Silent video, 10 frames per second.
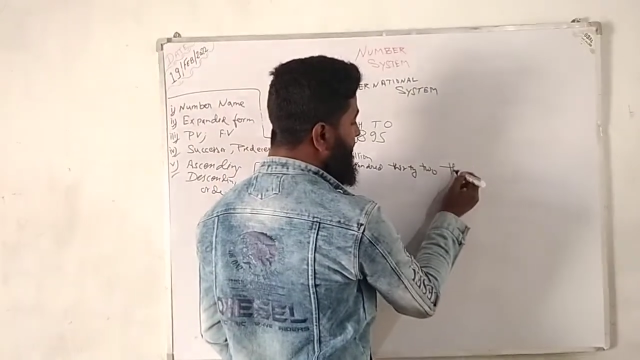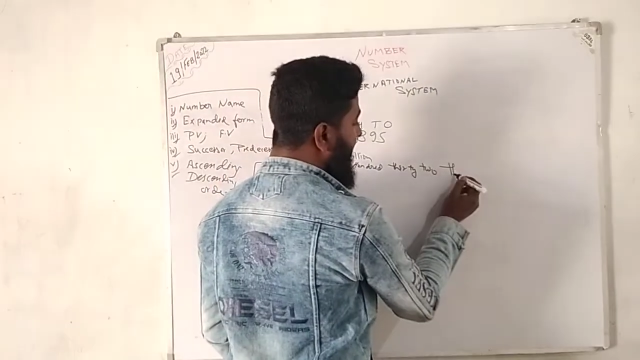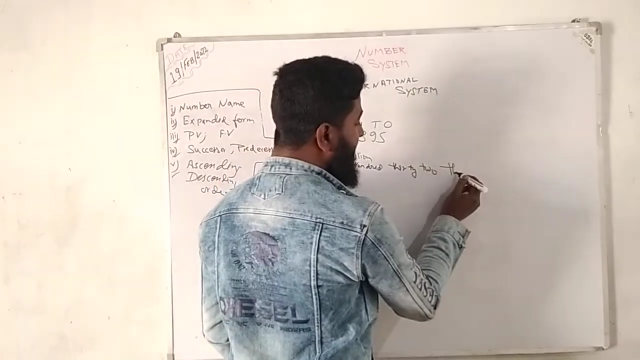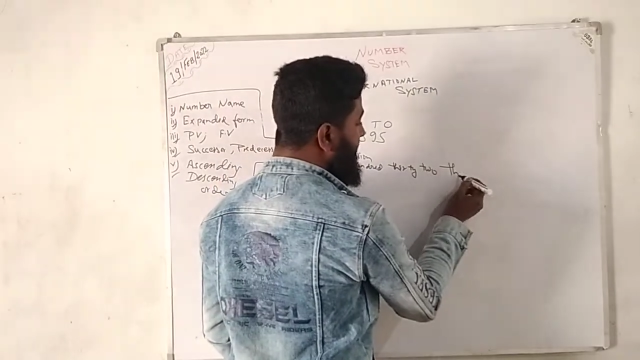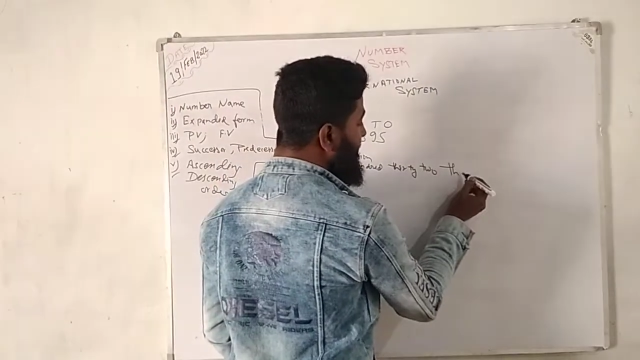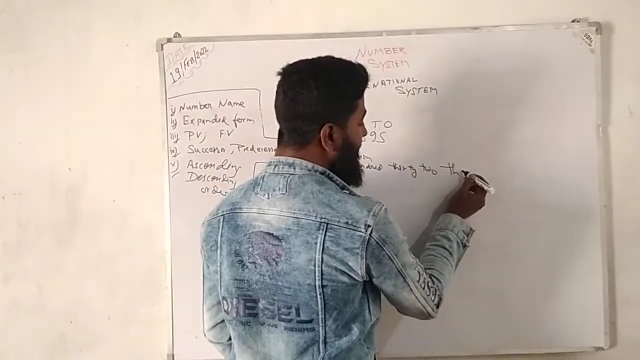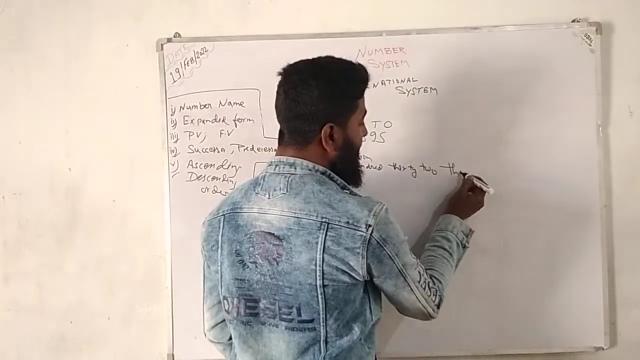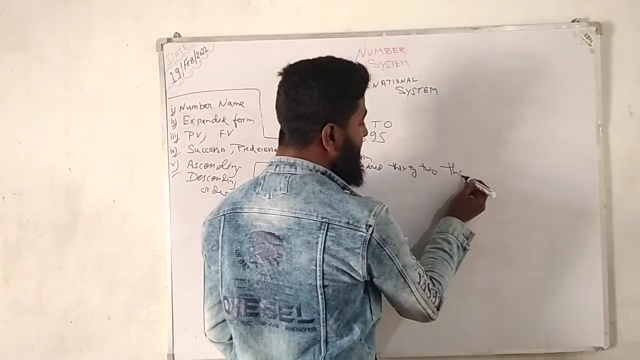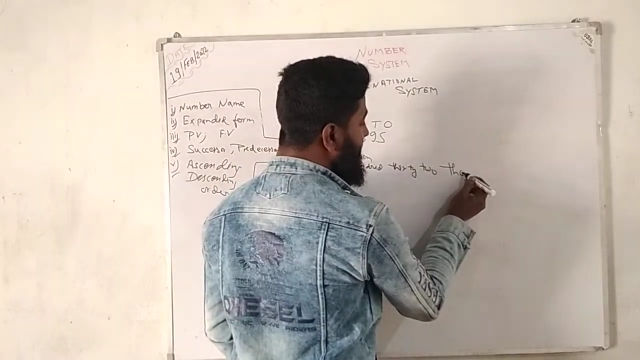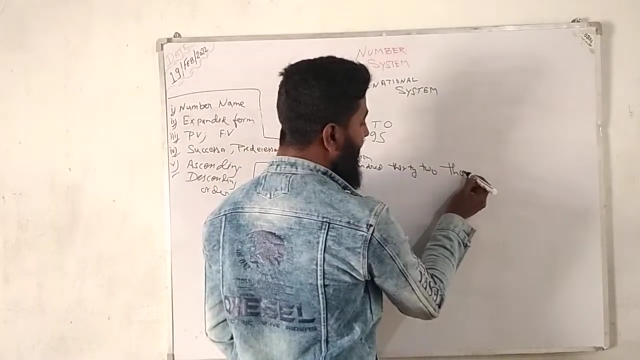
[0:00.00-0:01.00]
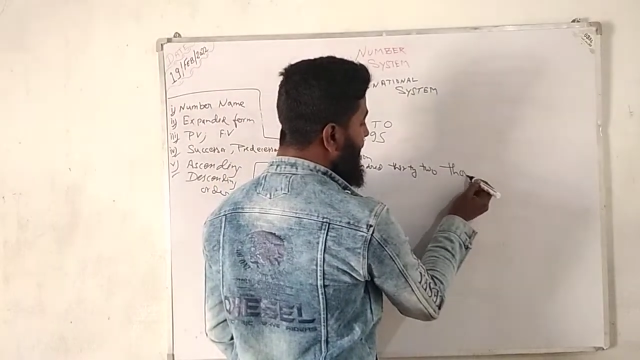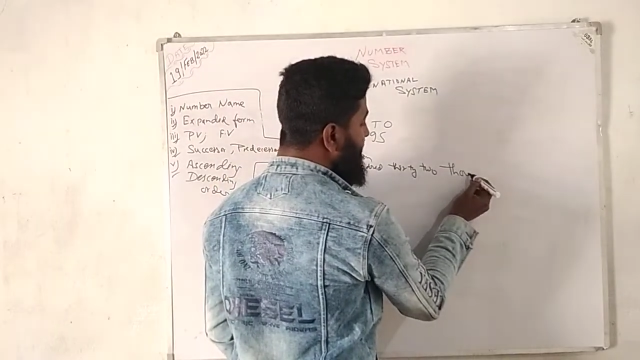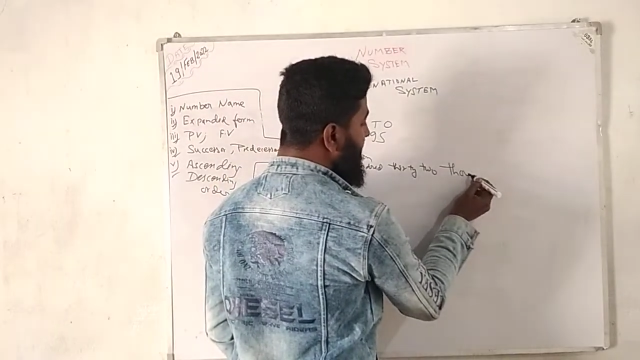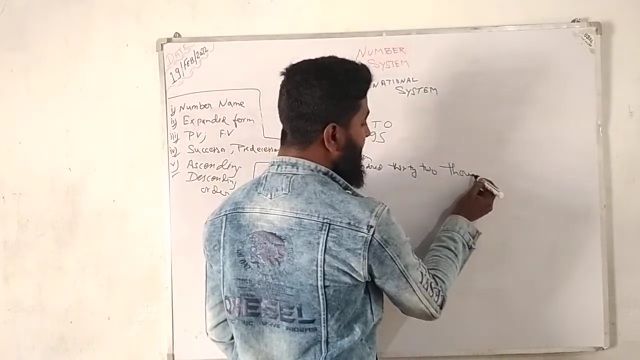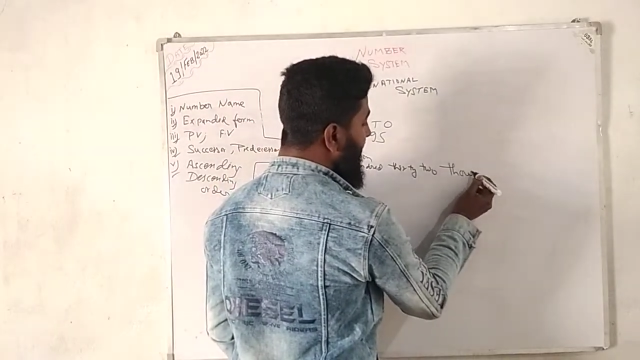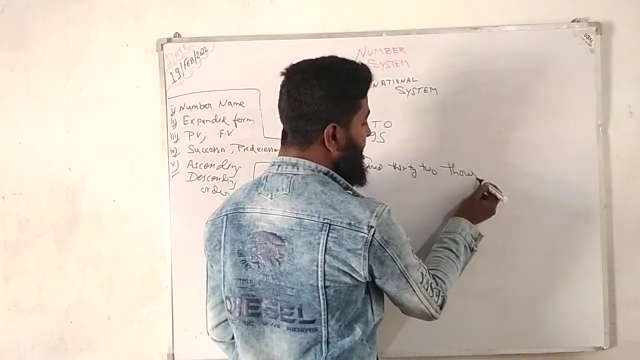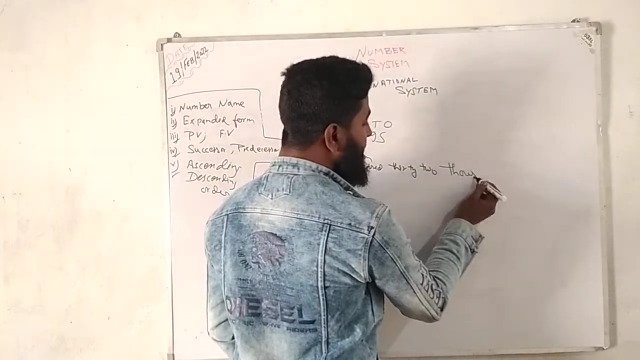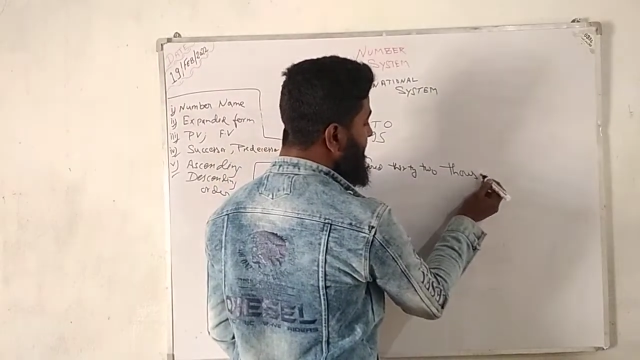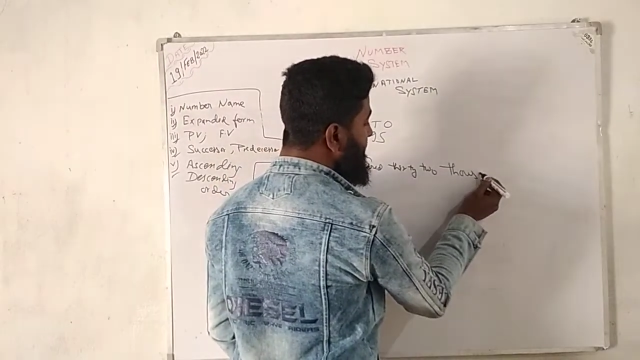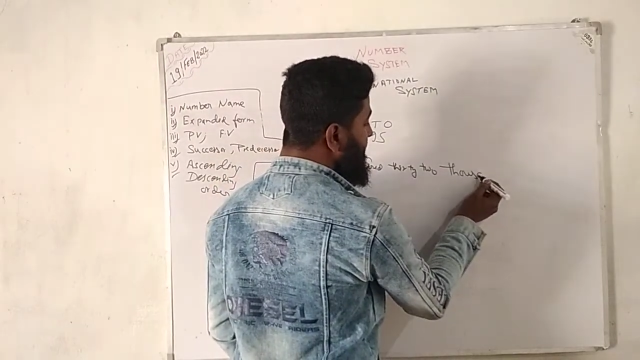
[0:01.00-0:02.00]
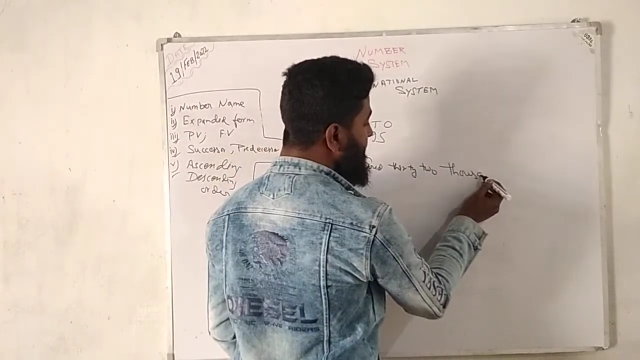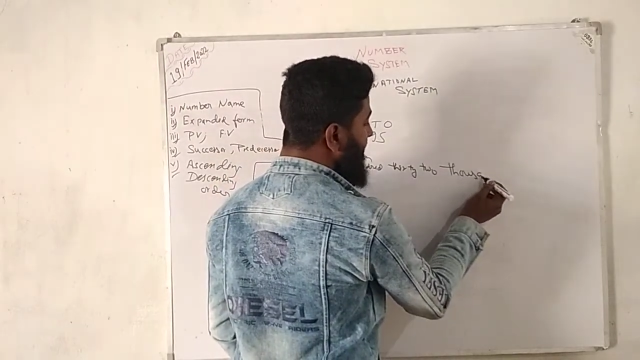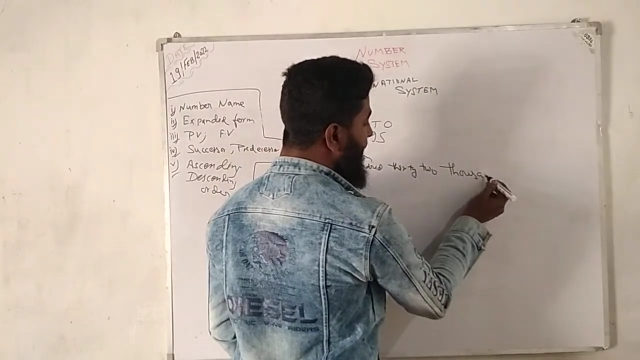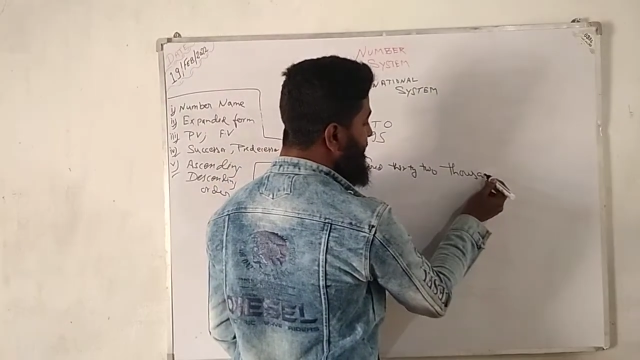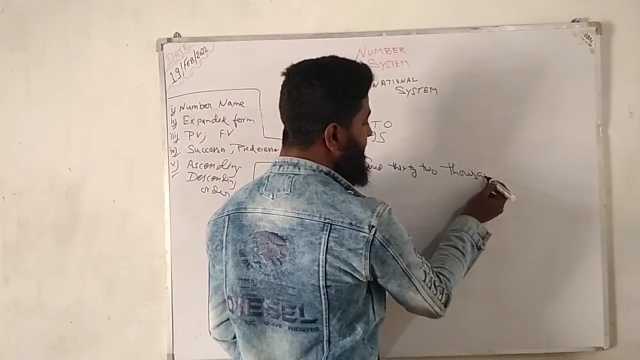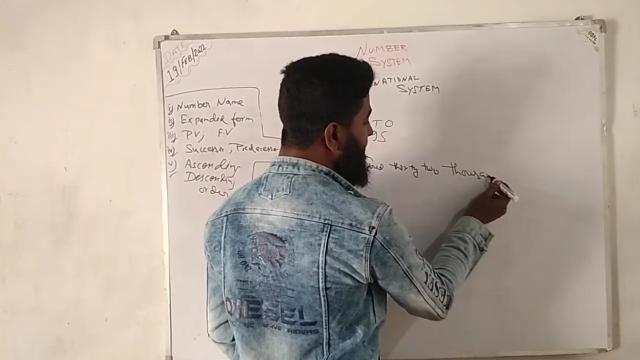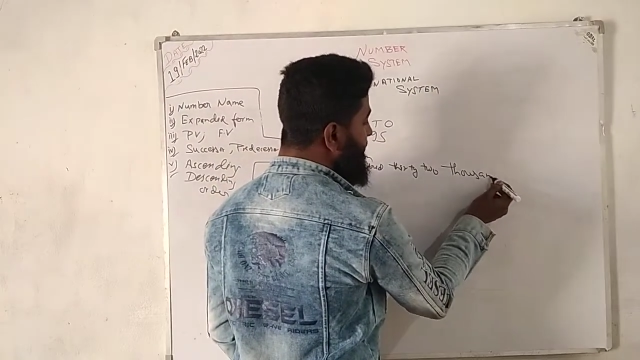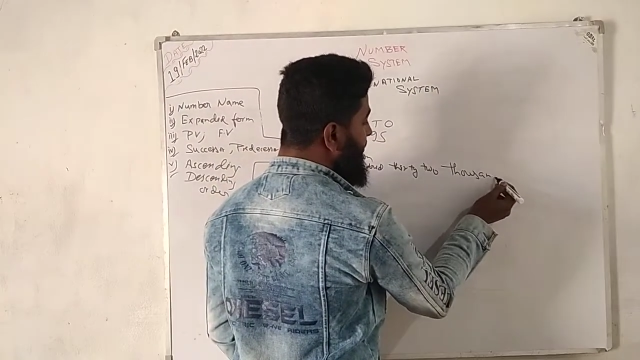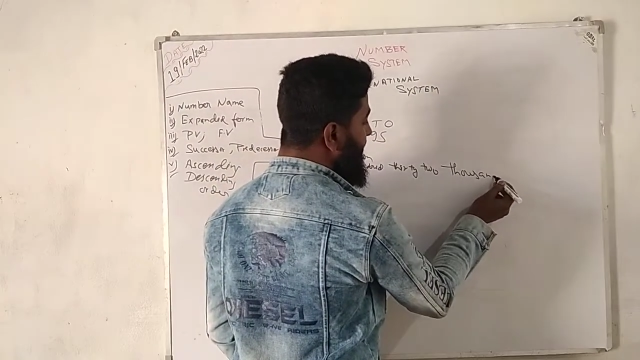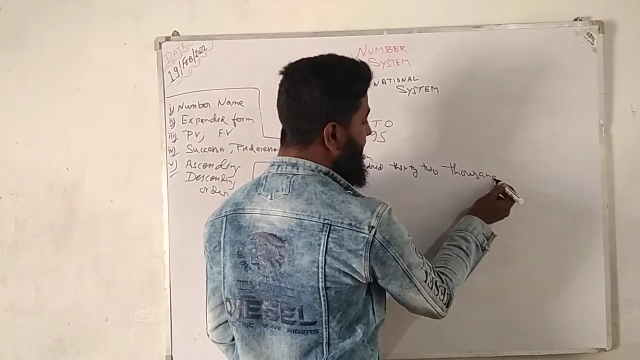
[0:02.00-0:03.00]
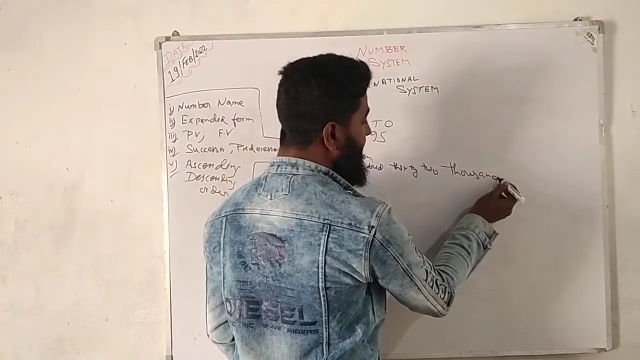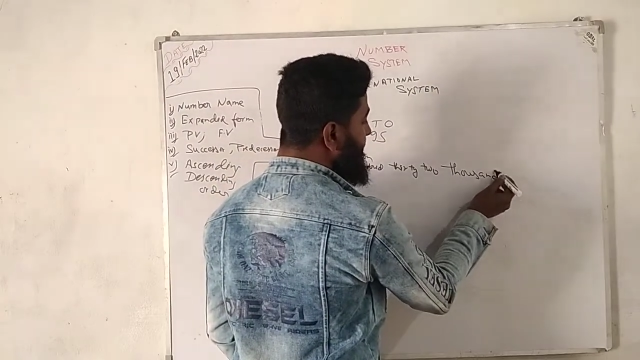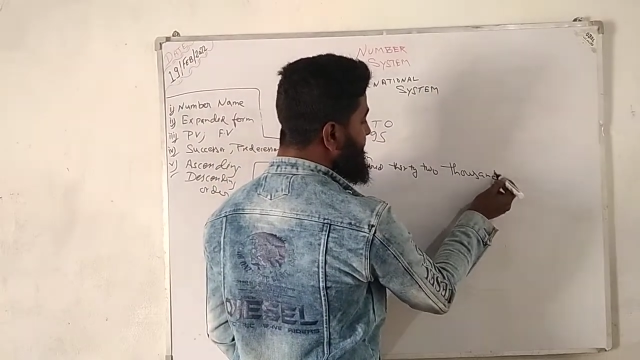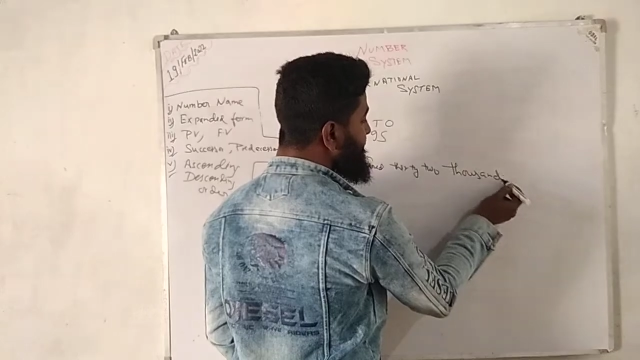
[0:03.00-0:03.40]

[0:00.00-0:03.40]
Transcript: Write thousands. Okay, done.